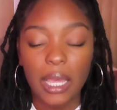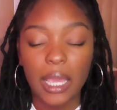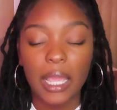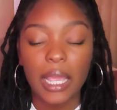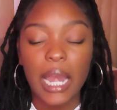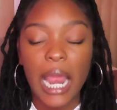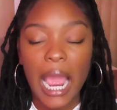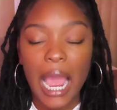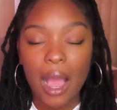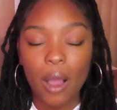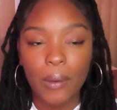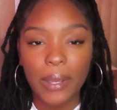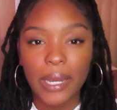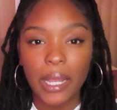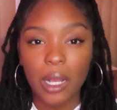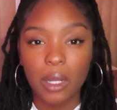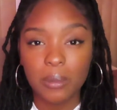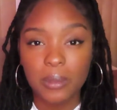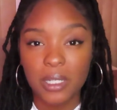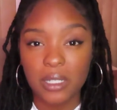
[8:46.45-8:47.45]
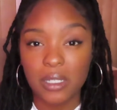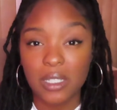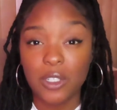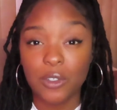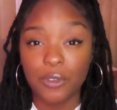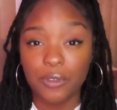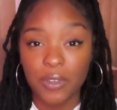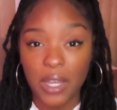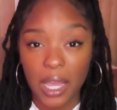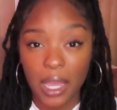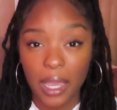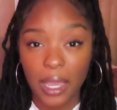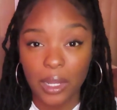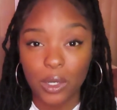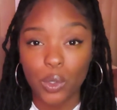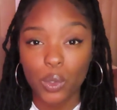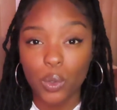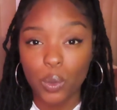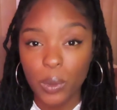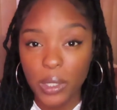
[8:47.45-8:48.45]
and how it helps us
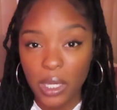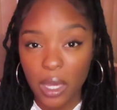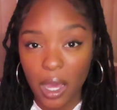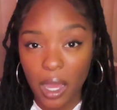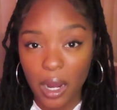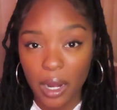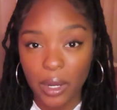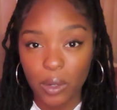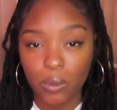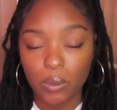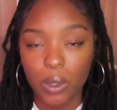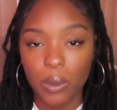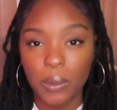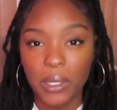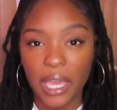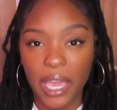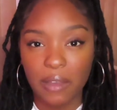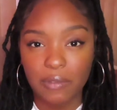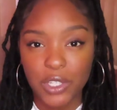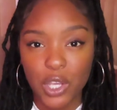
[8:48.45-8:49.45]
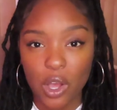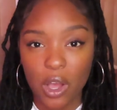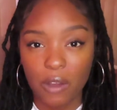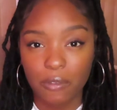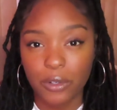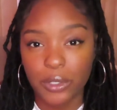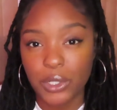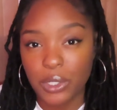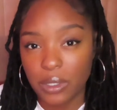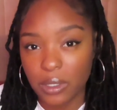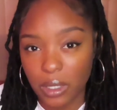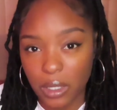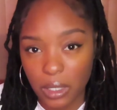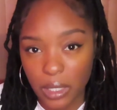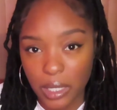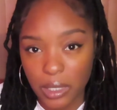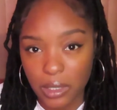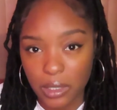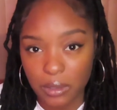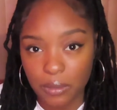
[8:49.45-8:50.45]
define who we are and what we have to offer to the
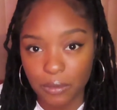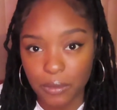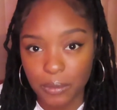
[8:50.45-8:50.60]
collective.